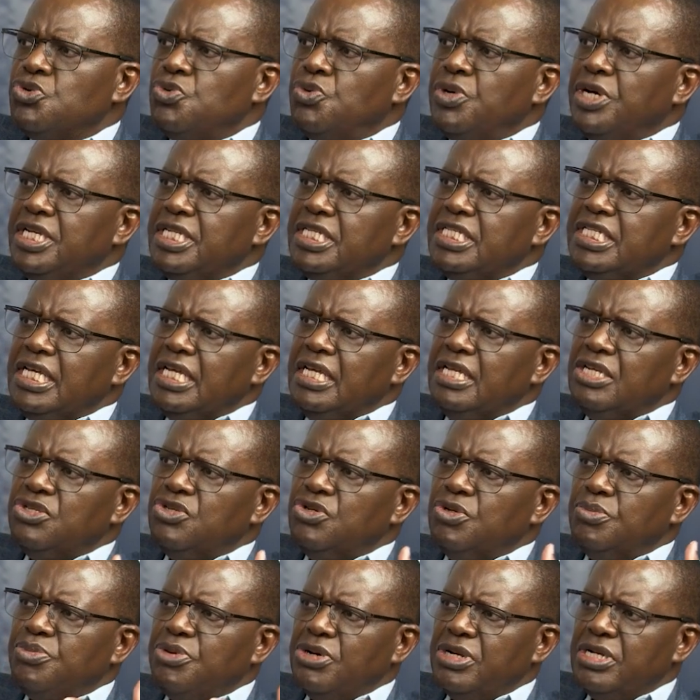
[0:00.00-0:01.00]
you went
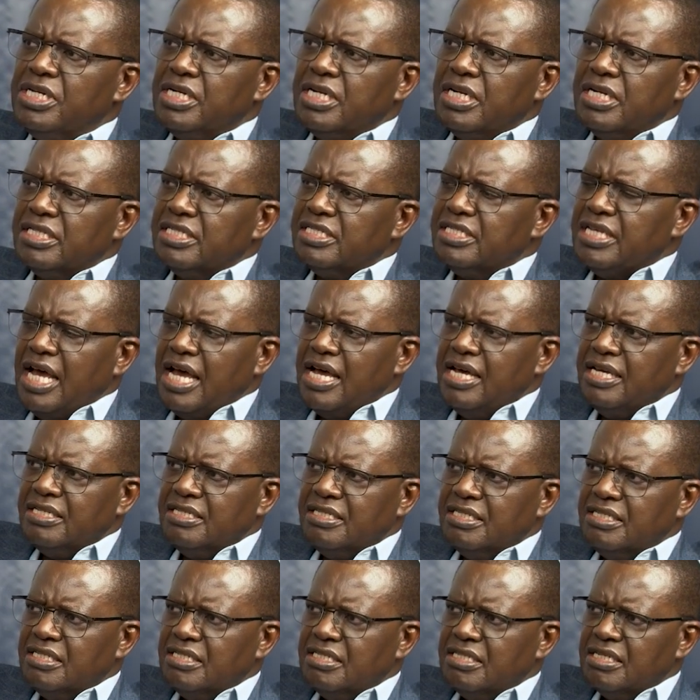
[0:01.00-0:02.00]
into political
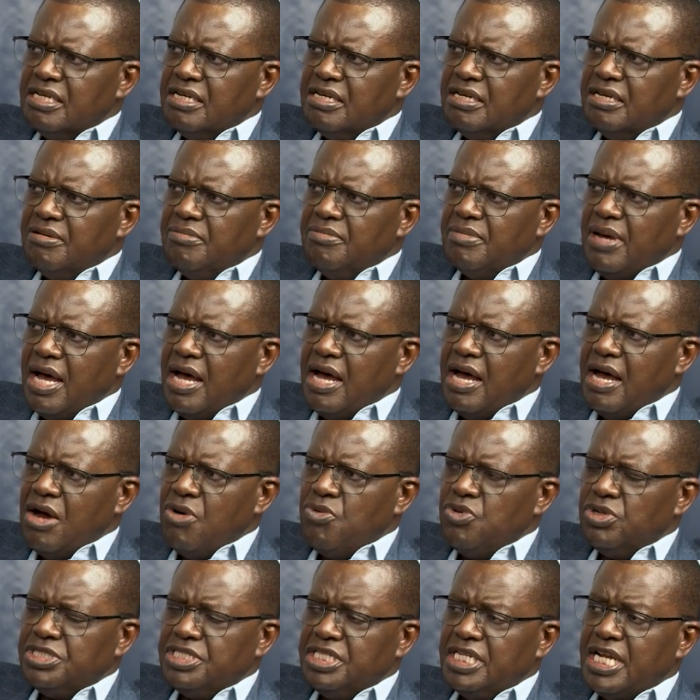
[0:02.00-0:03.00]
science.
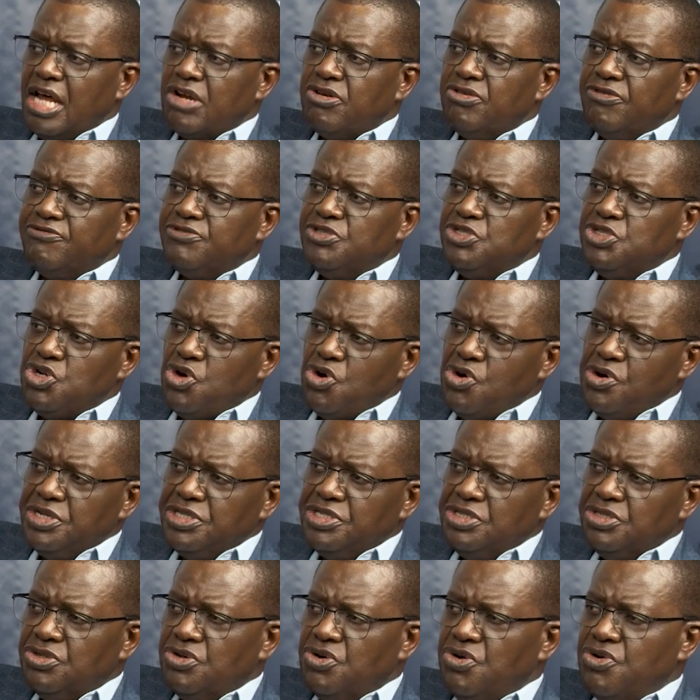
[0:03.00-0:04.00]
Was it out of
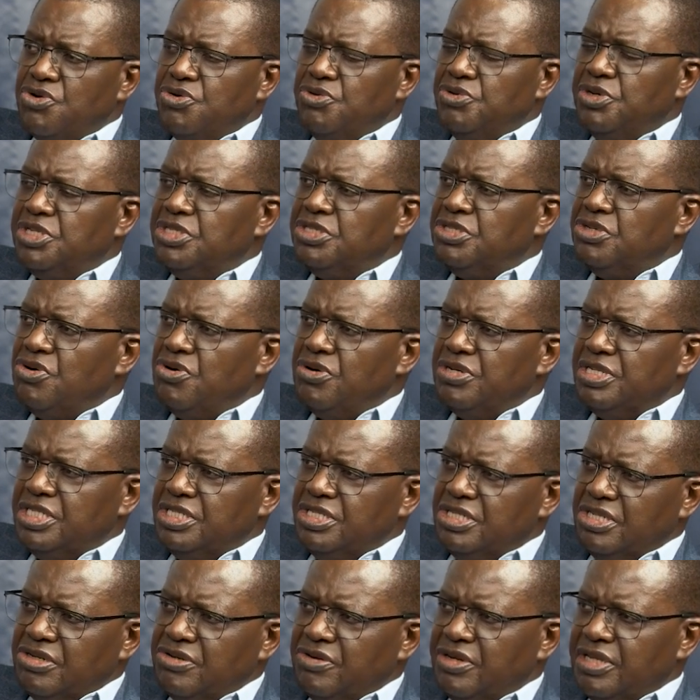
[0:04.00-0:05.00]
choice, or is the
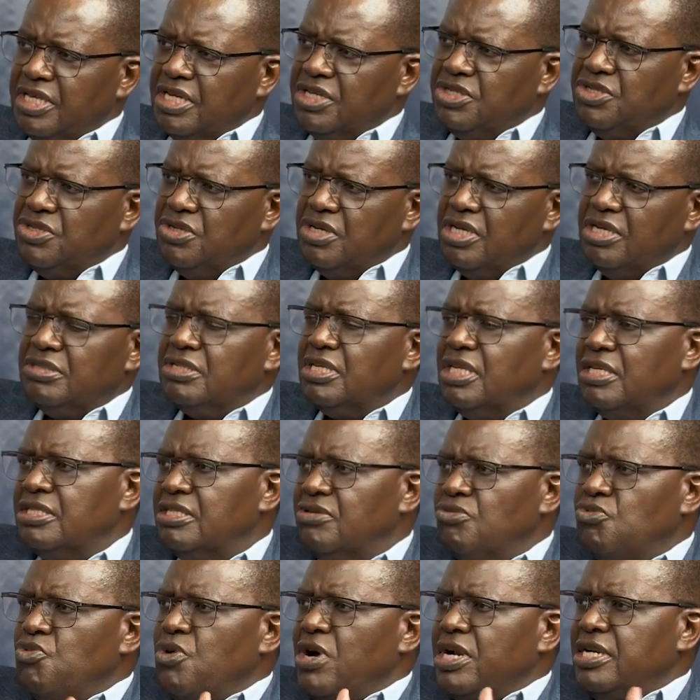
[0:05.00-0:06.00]
only degree that
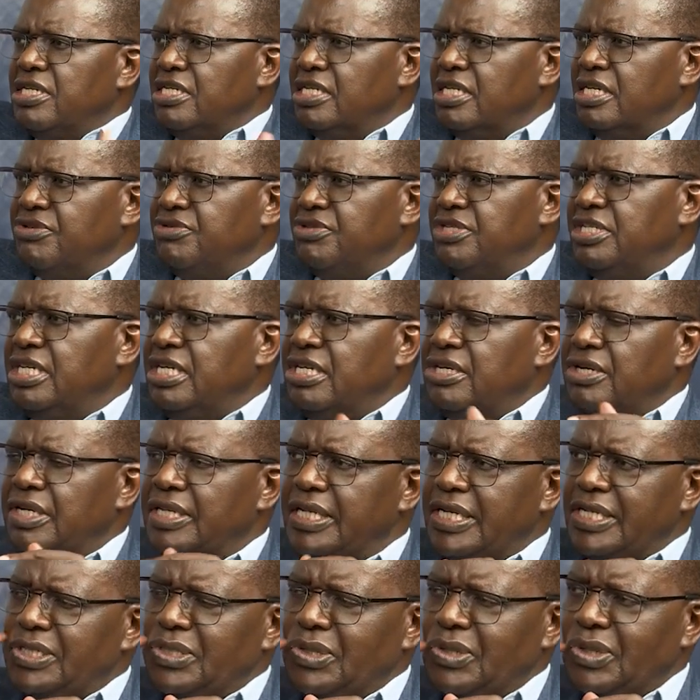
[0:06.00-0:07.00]
is the one
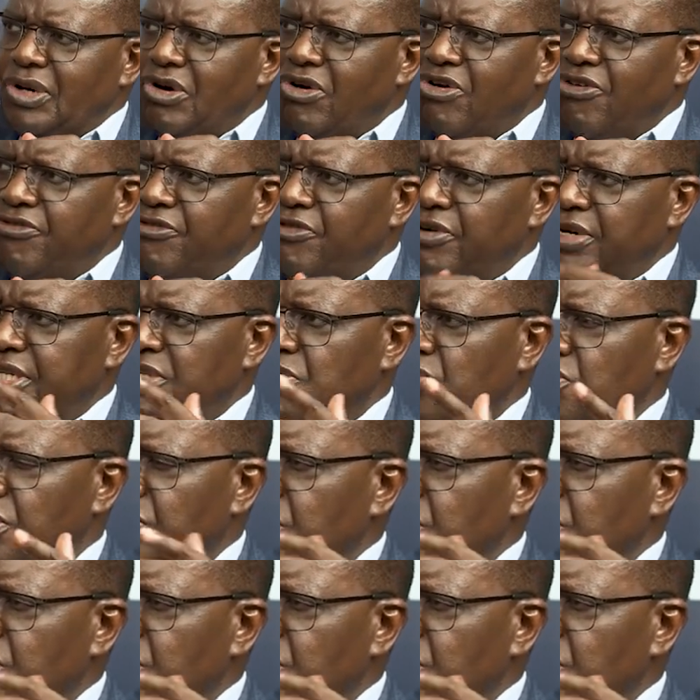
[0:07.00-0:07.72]
degree that you were offered, the